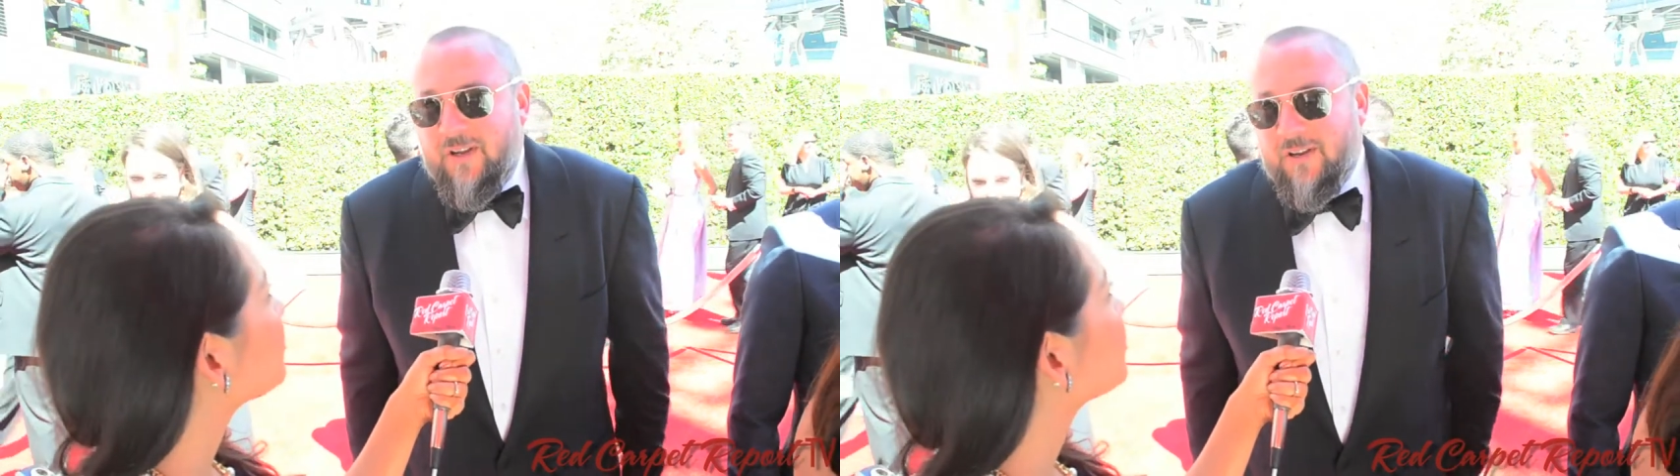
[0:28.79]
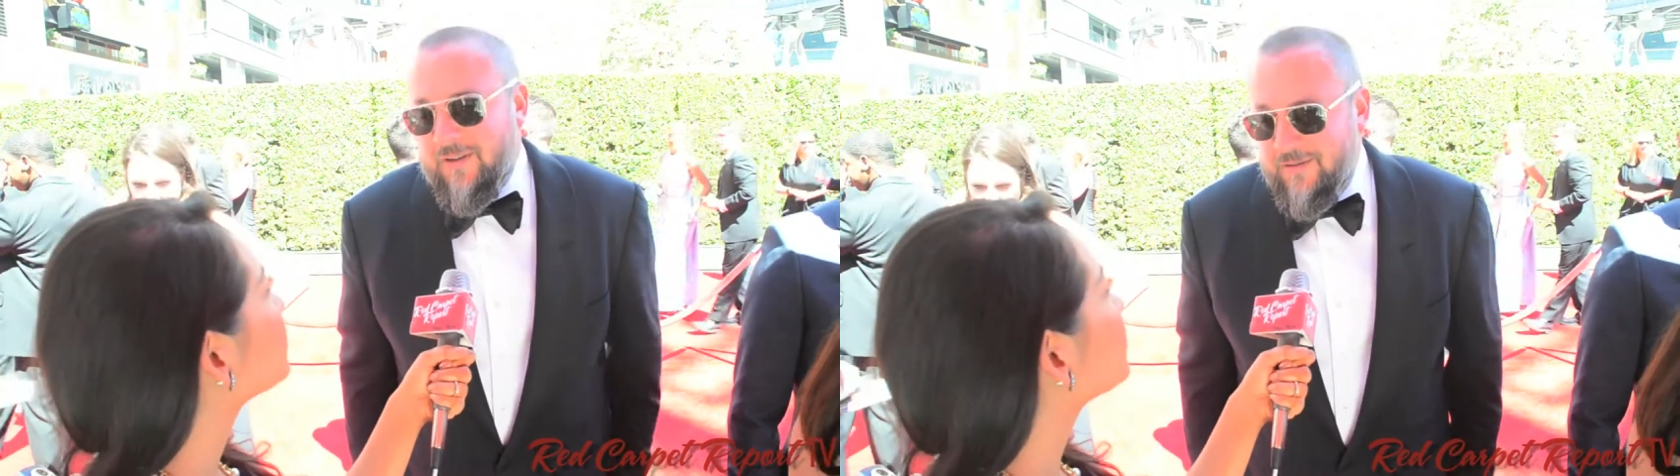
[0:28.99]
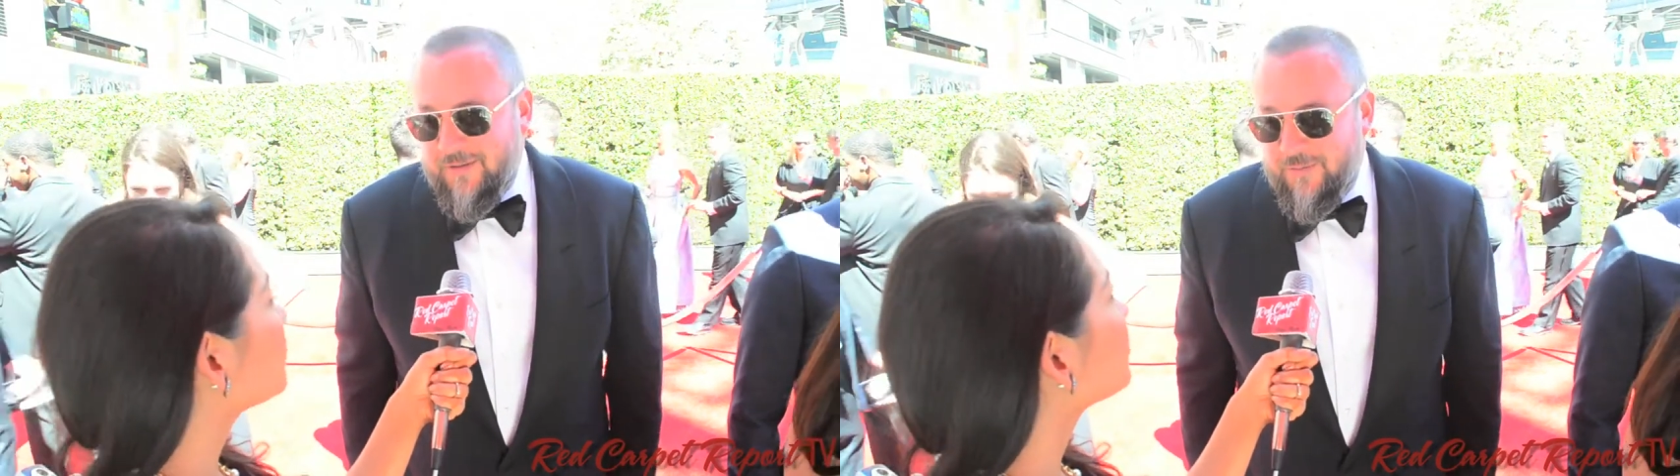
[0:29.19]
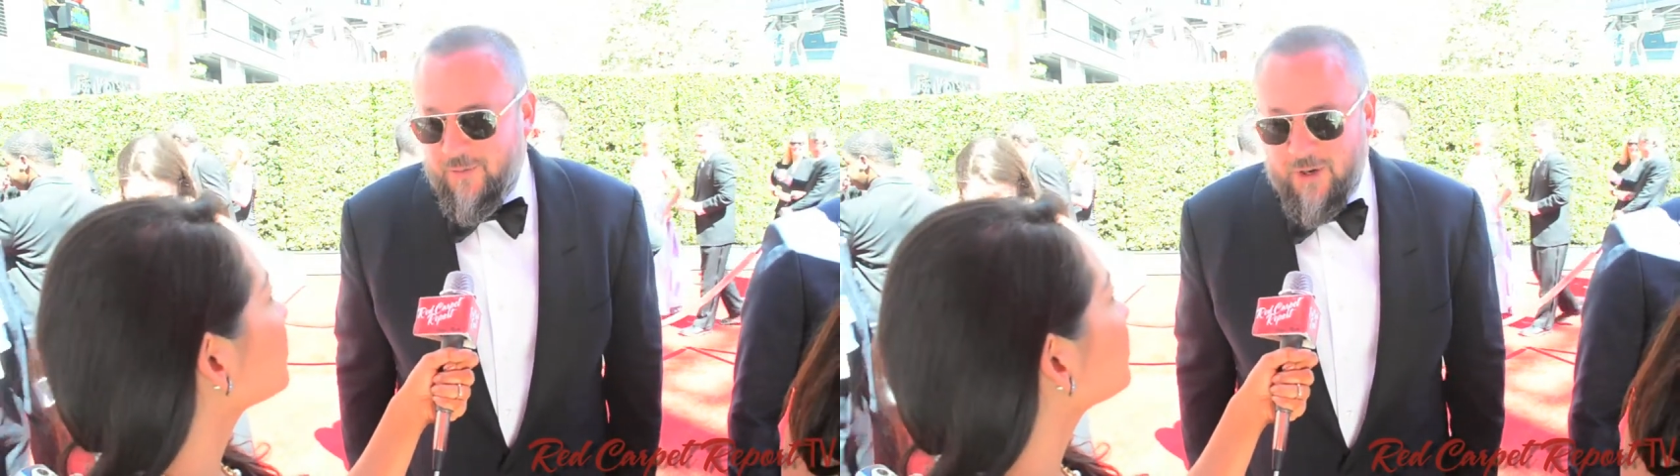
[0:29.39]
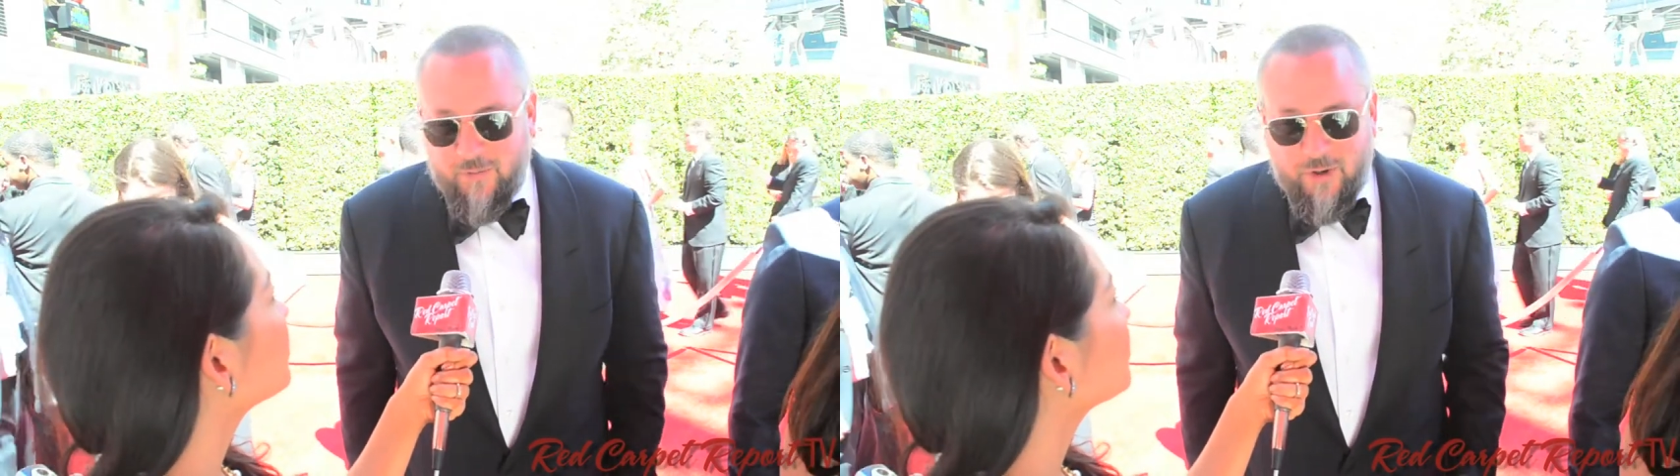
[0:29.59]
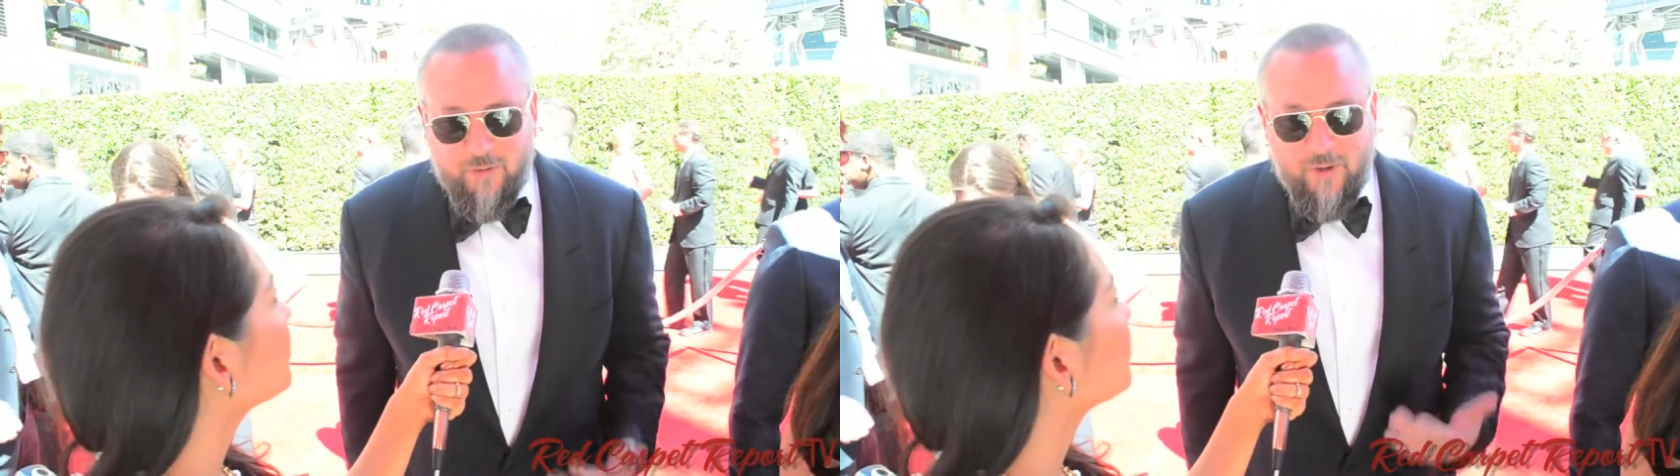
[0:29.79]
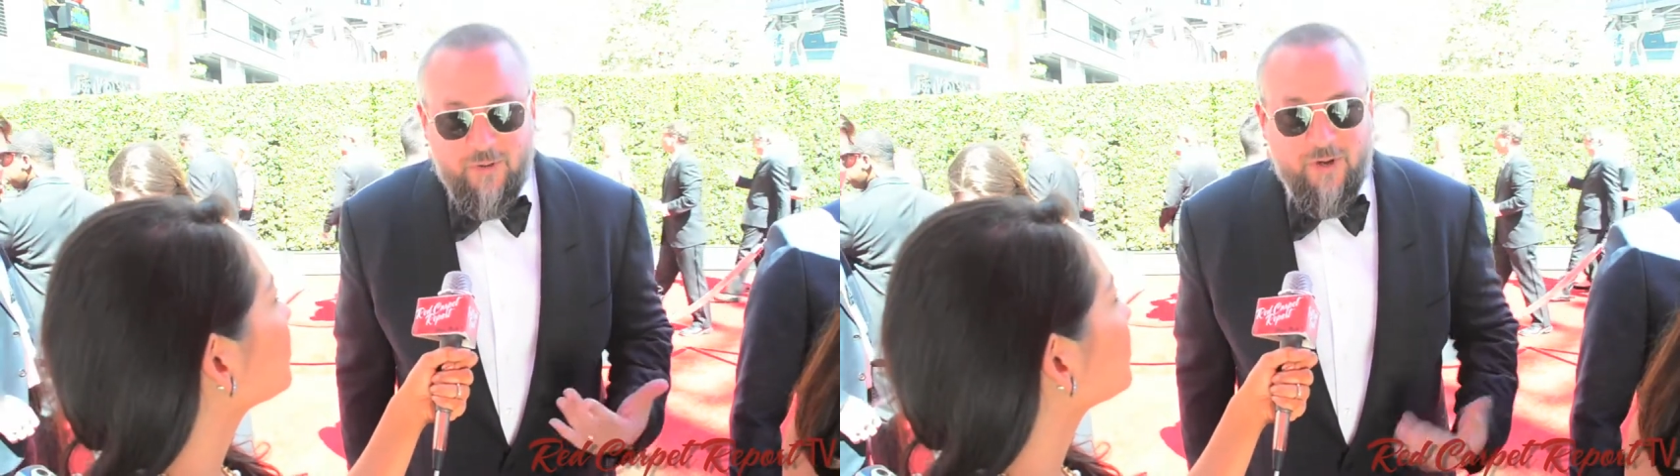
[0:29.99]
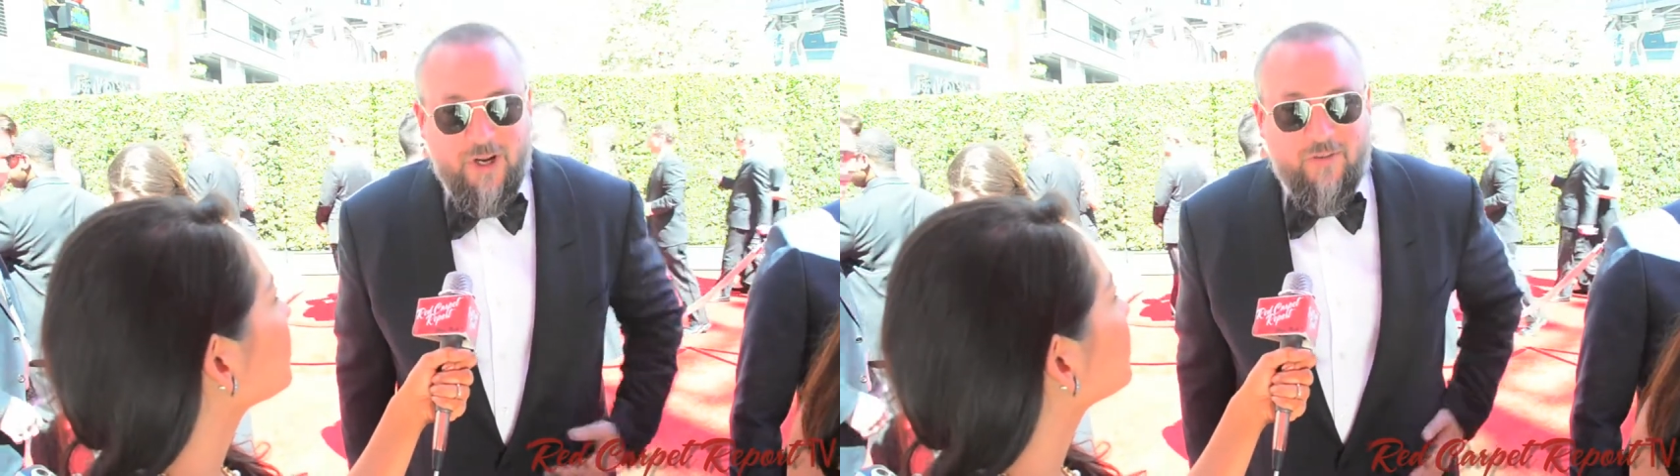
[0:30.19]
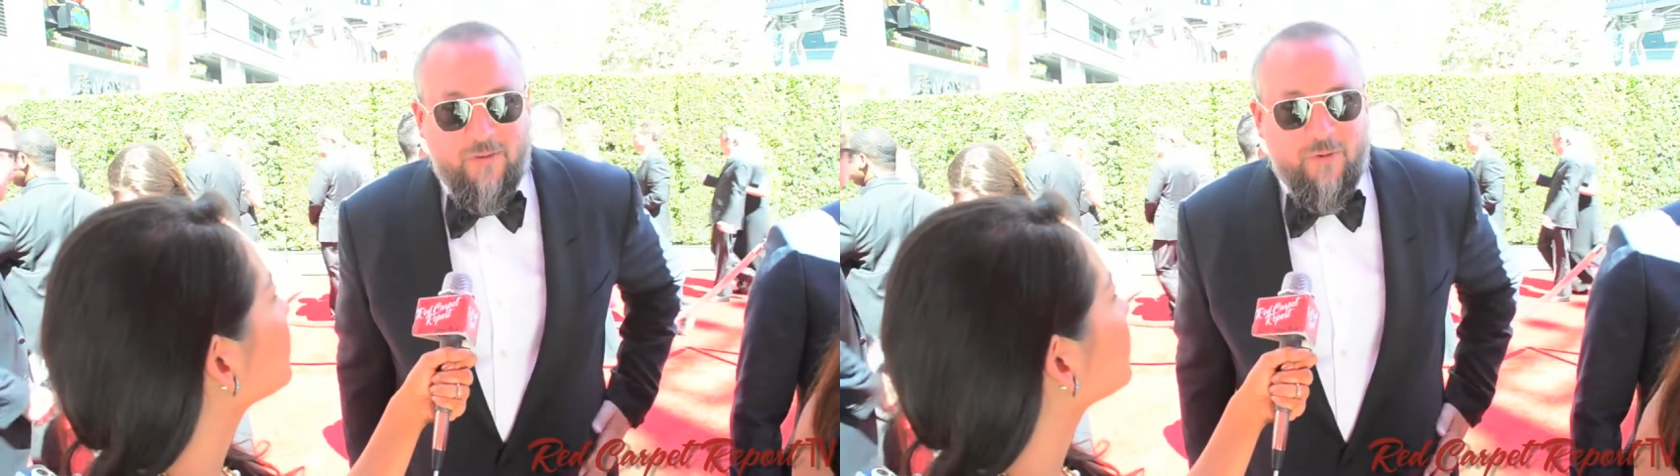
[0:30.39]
You know, we're, we're, we we love it.